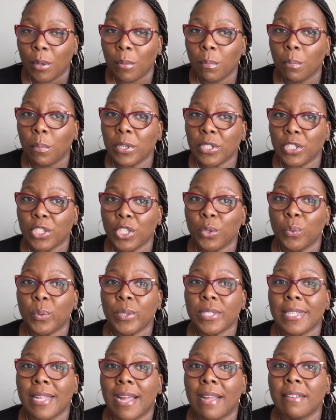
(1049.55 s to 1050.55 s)
But she
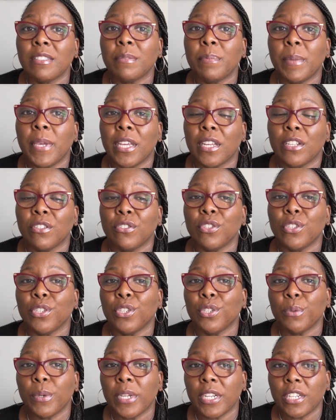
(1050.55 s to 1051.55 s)
was not speaking to
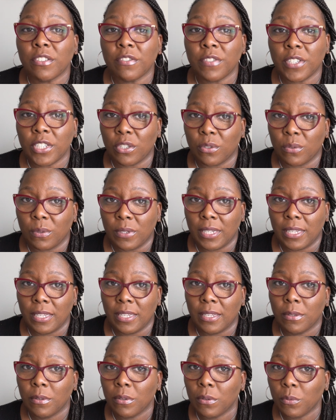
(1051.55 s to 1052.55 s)
you individually.